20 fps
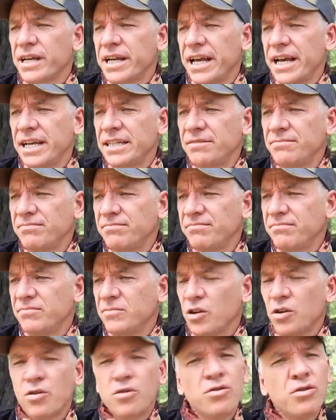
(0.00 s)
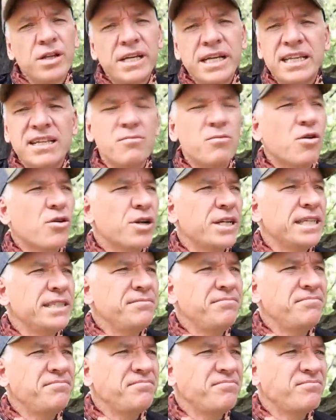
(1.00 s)
again, early in the
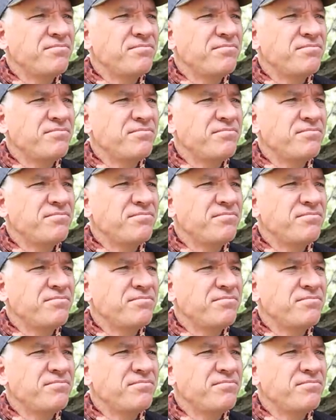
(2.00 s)
morning.